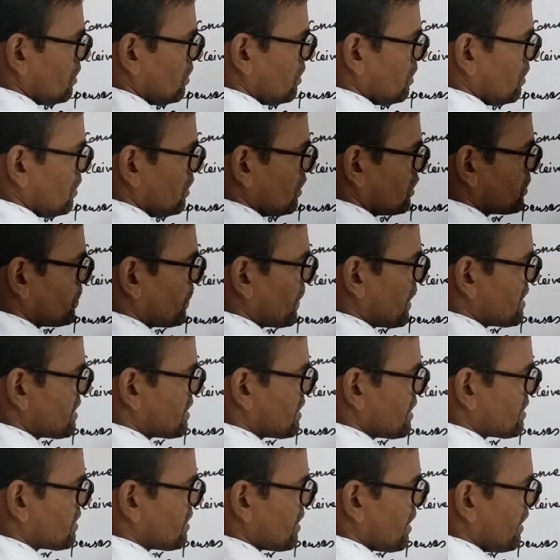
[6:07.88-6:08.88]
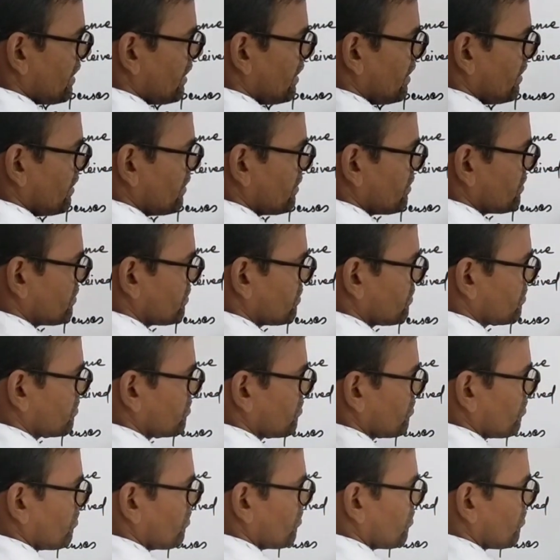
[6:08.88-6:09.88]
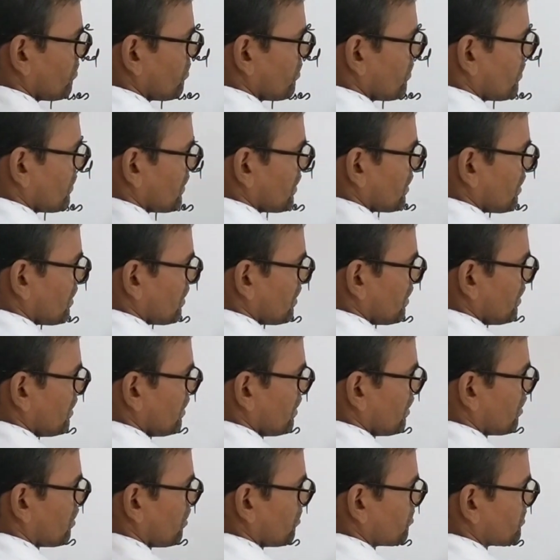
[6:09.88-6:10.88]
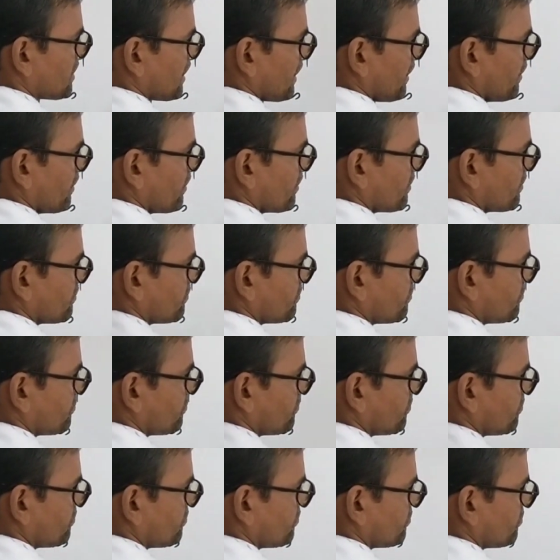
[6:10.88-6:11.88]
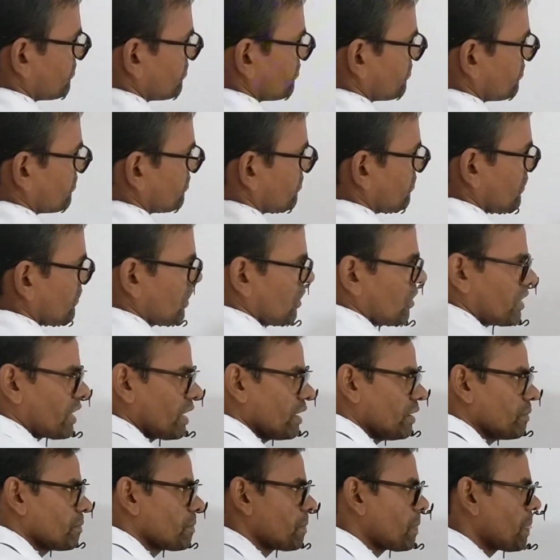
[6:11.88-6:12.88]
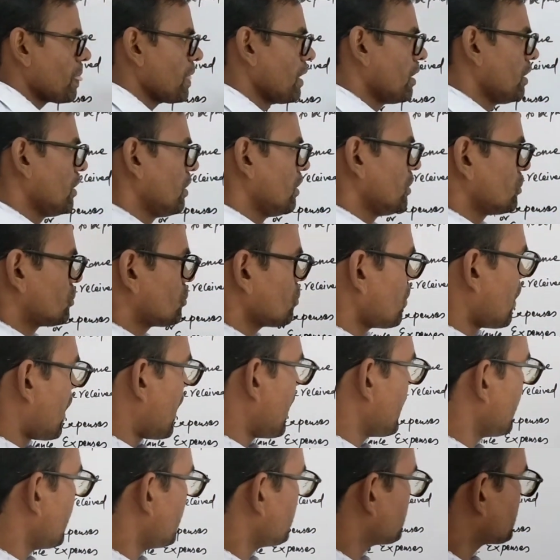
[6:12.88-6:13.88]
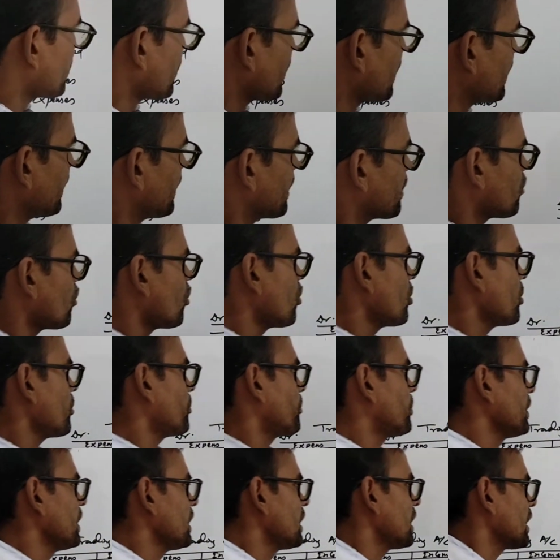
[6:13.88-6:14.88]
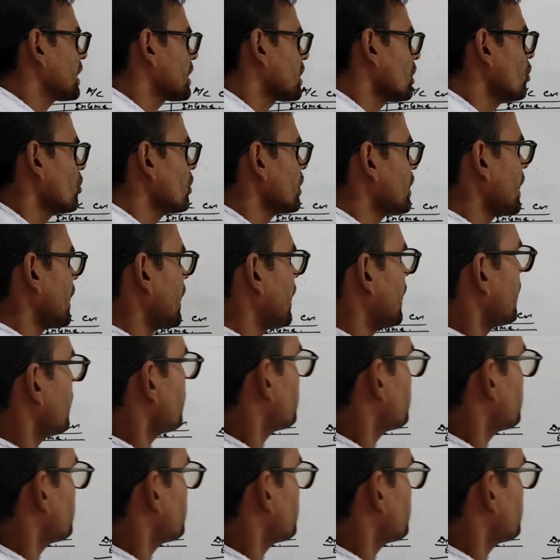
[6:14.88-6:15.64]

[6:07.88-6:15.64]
expenses side, income side. Okay, so I have trading account, PL account, and